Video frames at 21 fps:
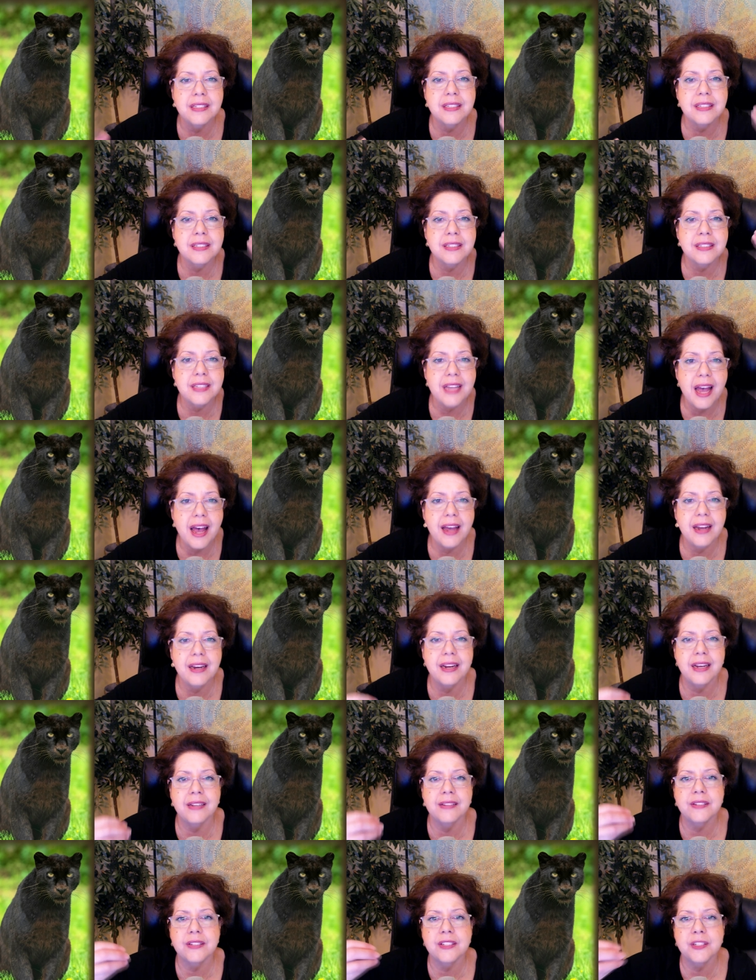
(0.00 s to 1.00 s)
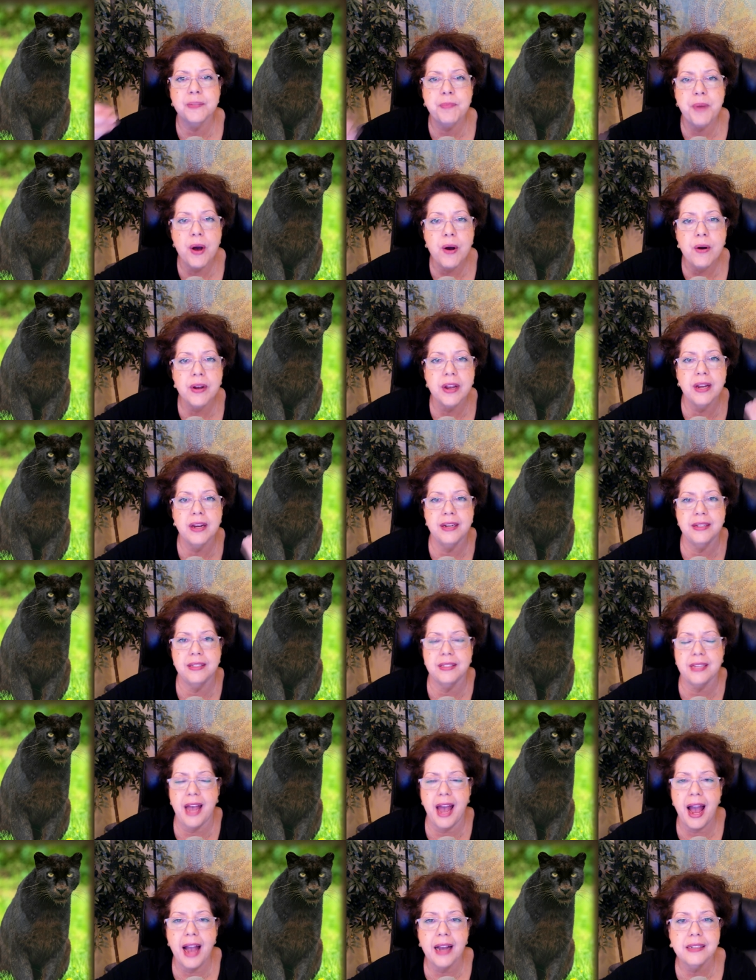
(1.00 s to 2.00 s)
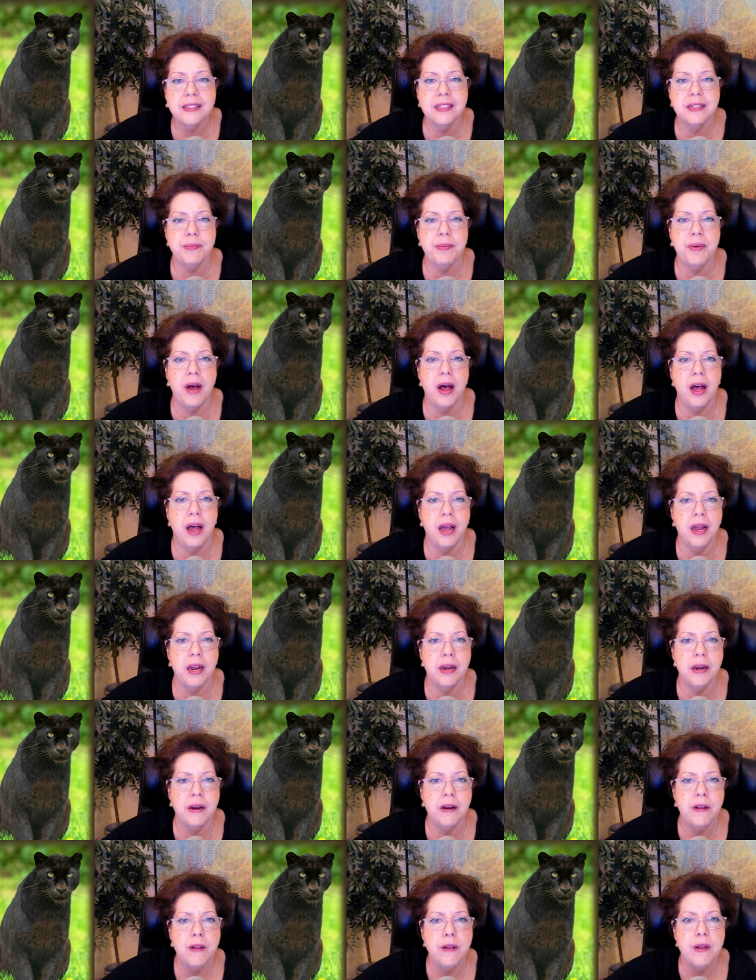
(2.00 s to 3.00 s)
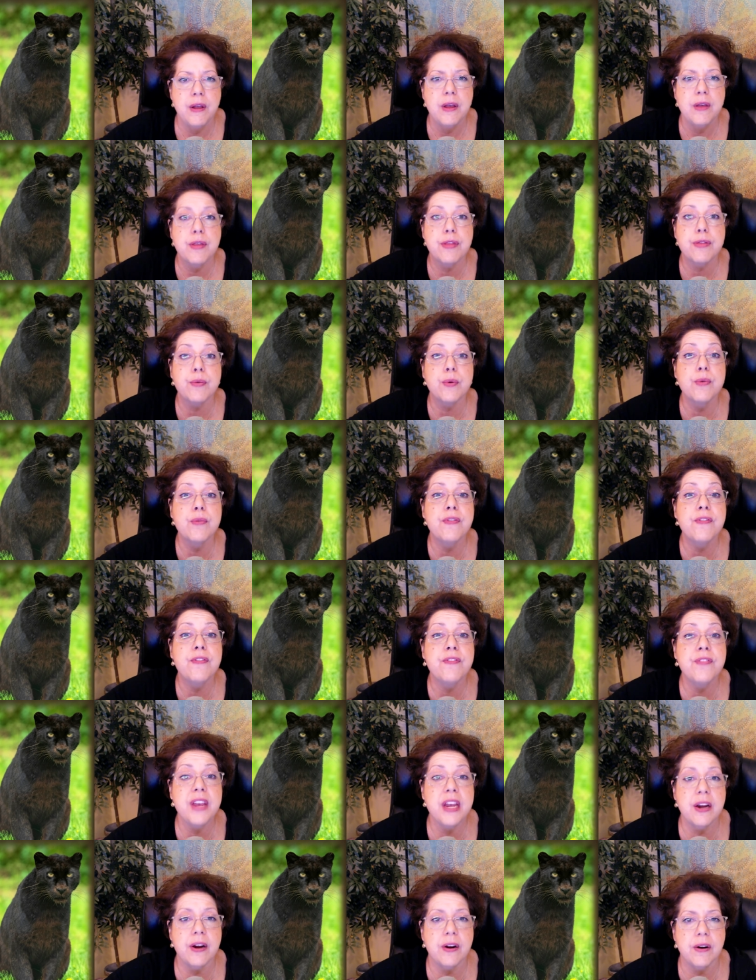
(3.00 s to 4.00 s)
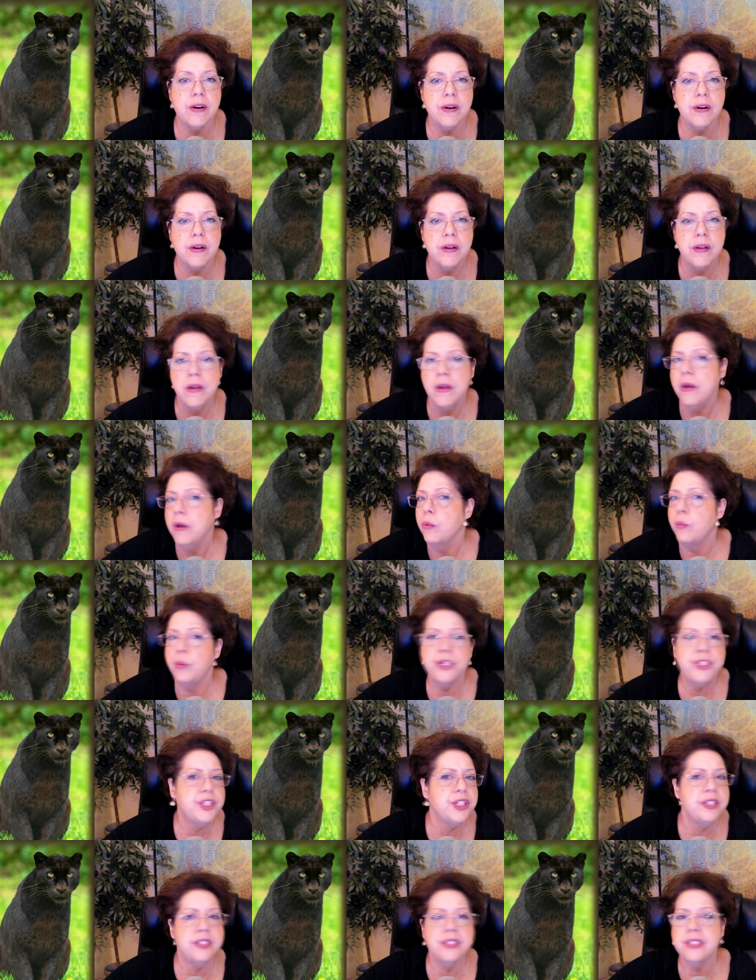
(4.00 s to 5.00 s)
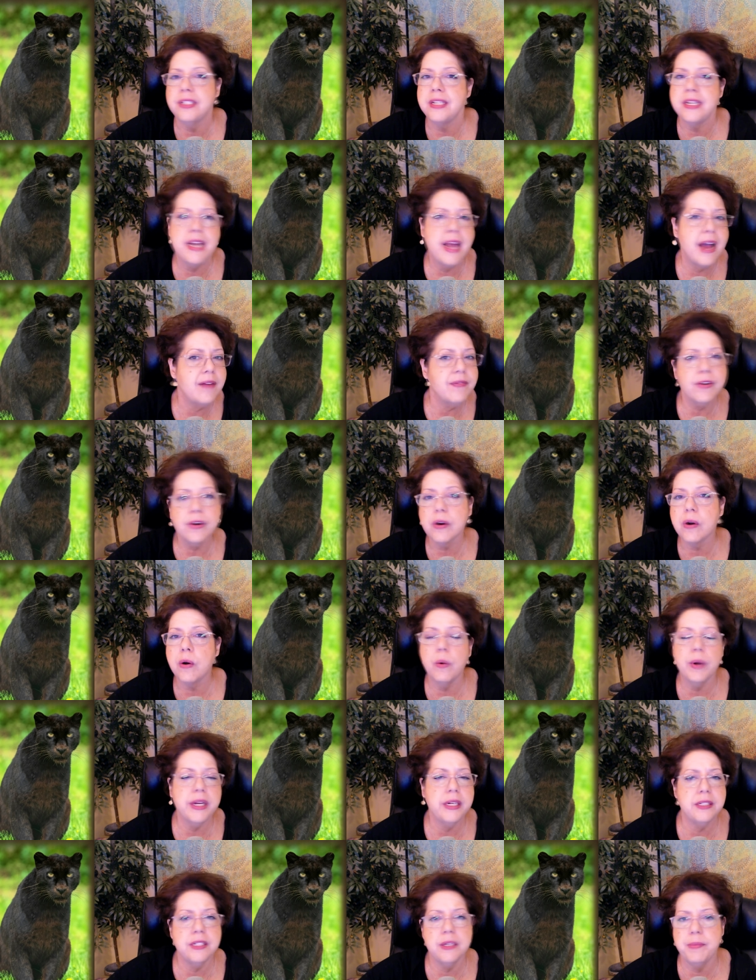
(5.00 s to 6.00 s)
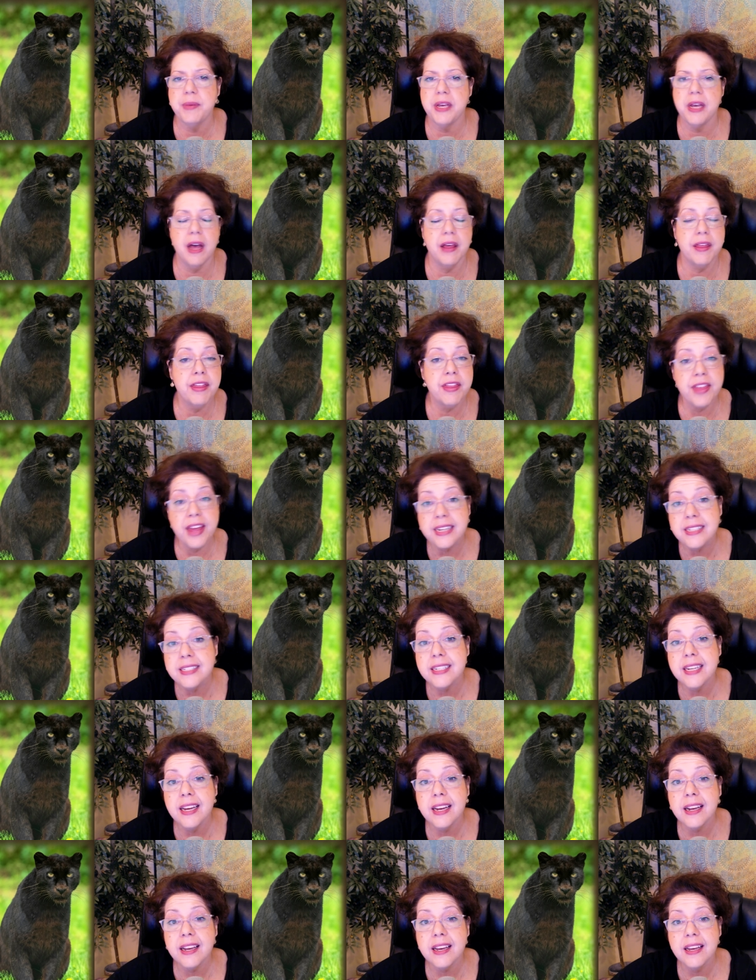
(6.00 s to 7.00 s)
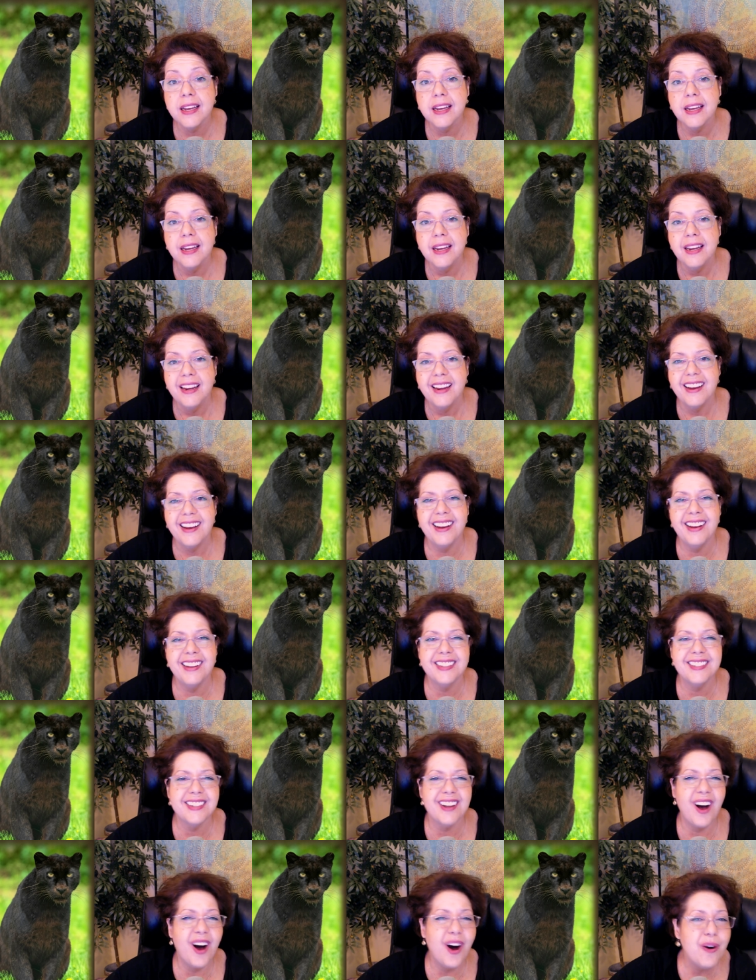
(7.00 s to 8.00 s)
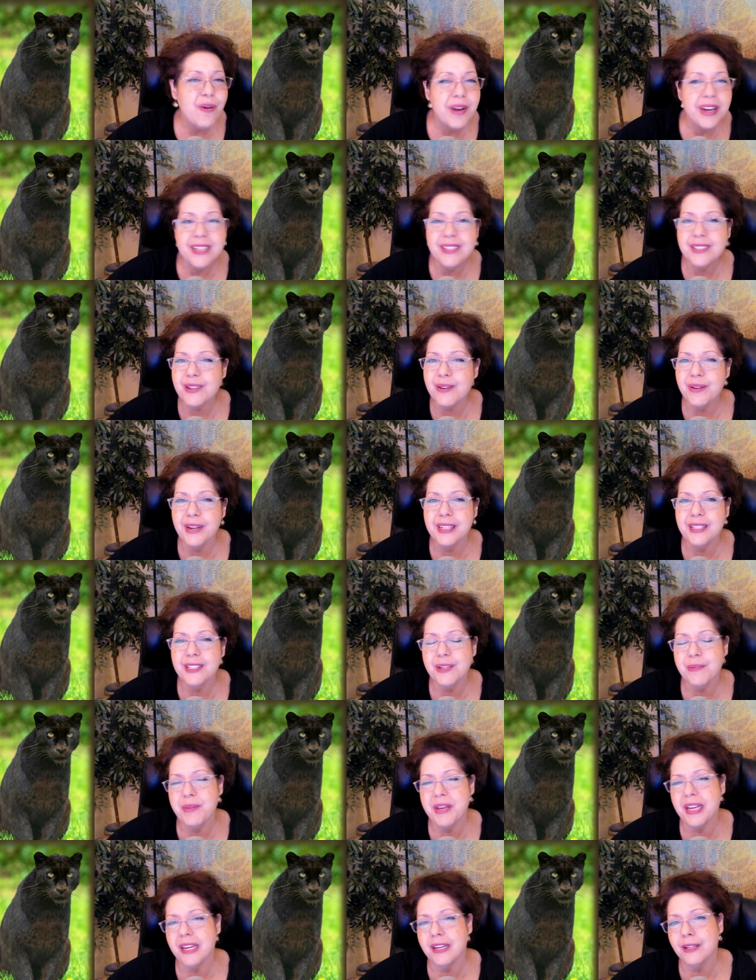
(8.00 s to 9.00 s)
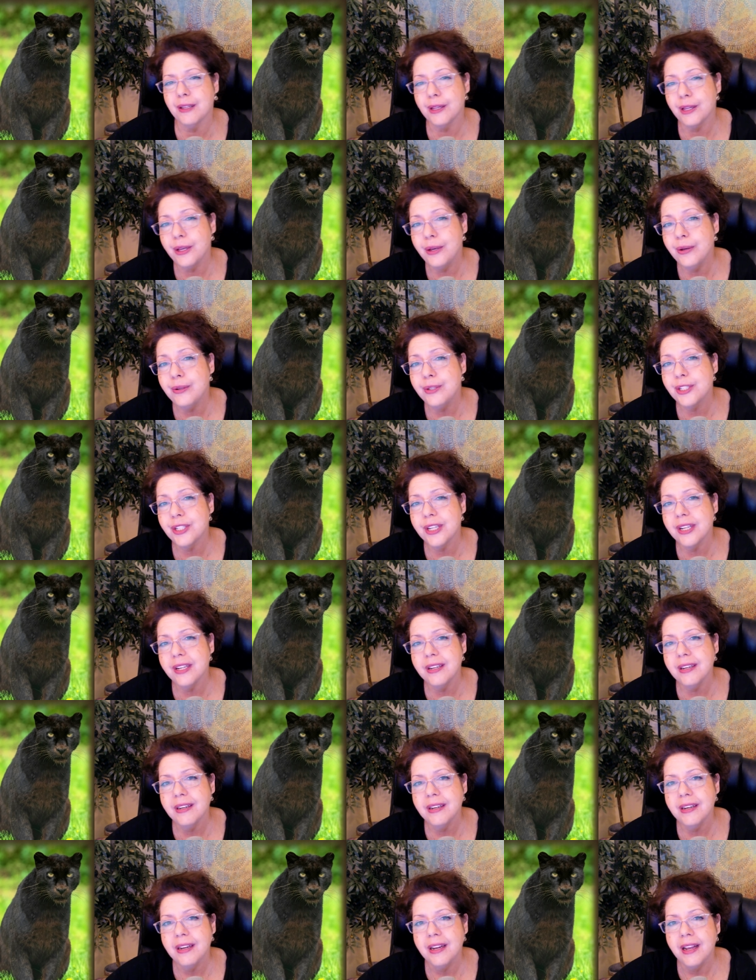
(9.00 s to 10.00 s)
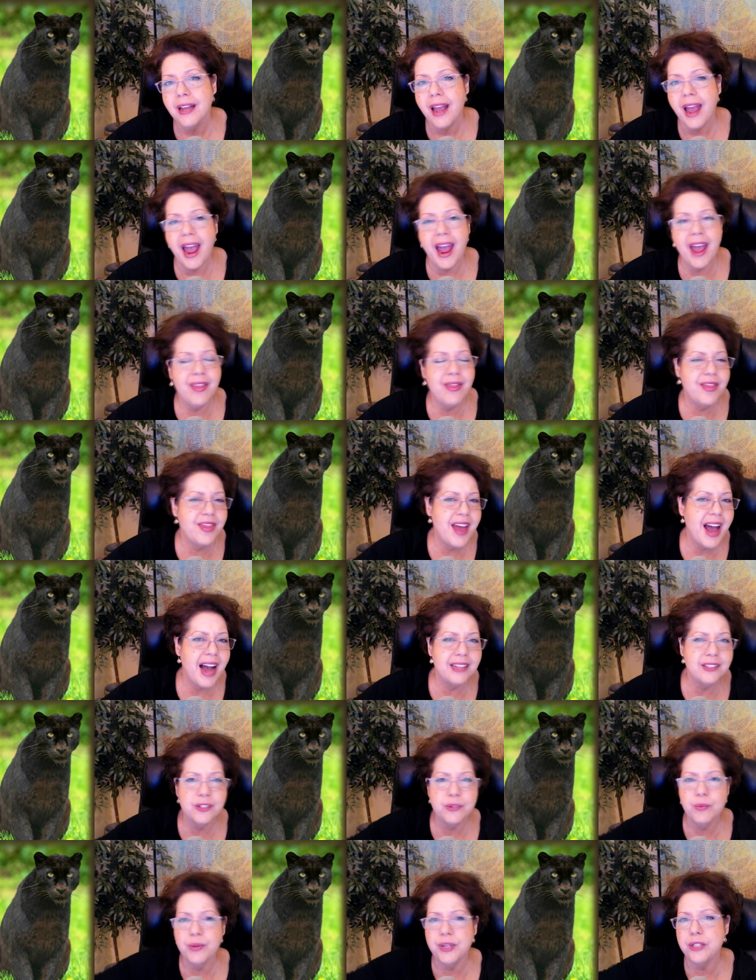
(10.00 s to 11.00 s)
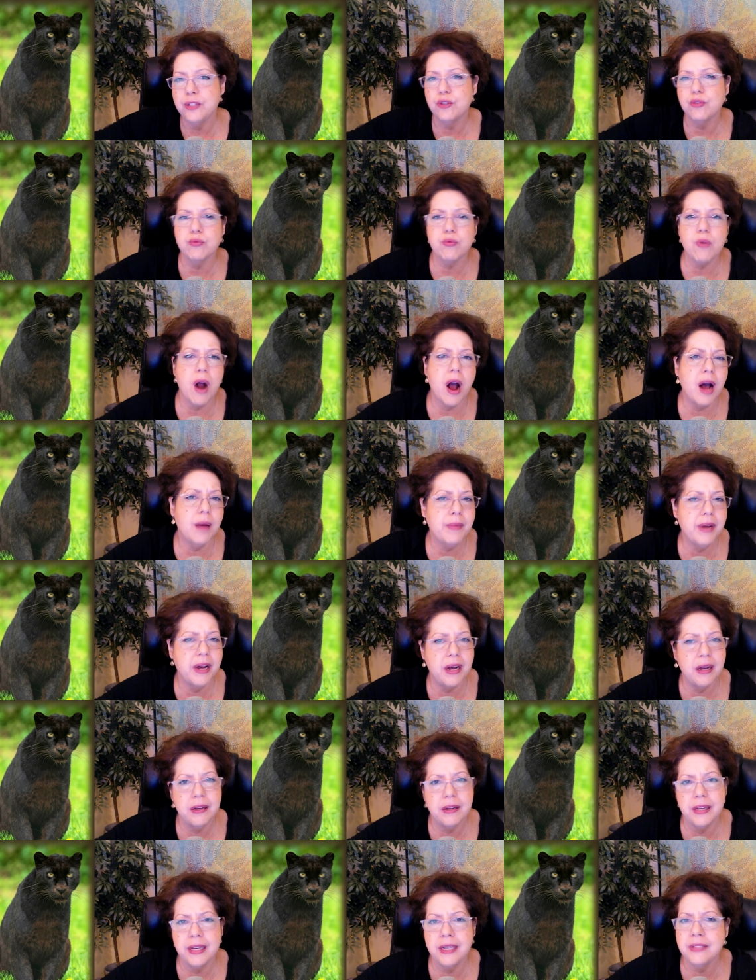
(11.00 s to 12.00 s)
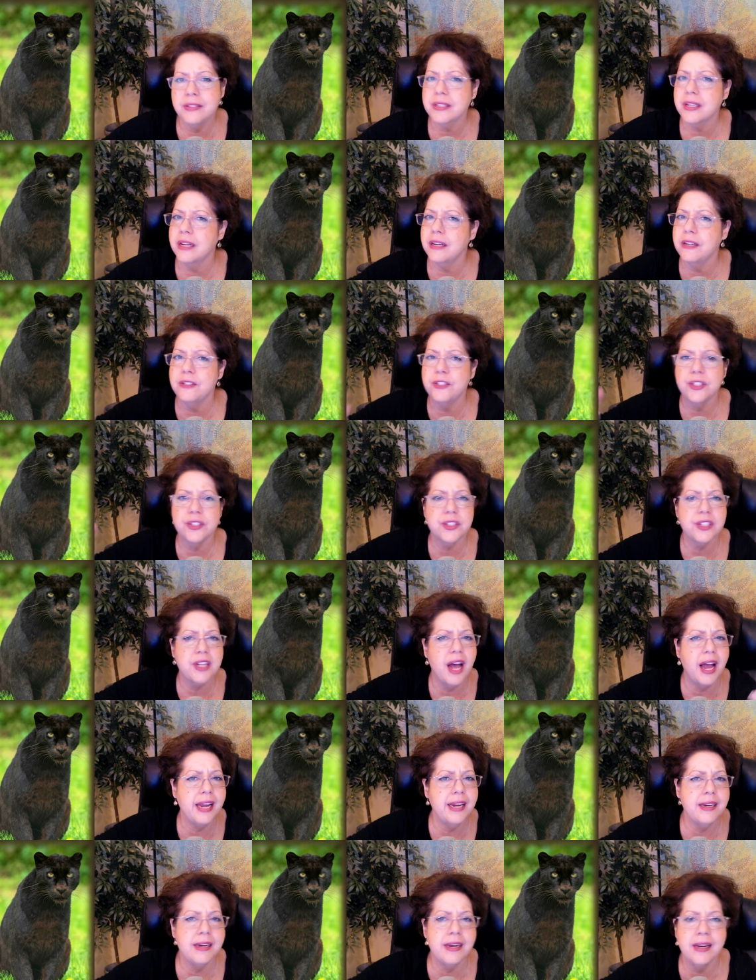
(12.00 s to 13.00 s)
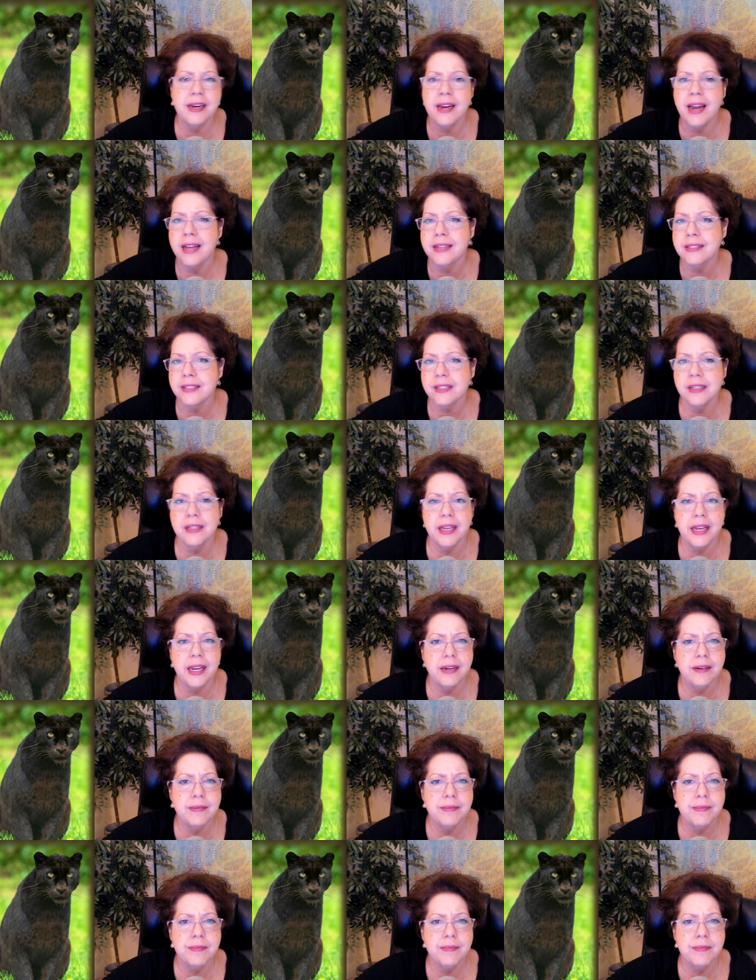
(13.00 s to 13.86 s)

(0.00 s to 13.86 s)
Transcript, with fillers: said, it's spoken, it's acted upon through fear, which is never going to be authentic. It's always going to be an illusion. And that's when drama is going to just heighten and escalate.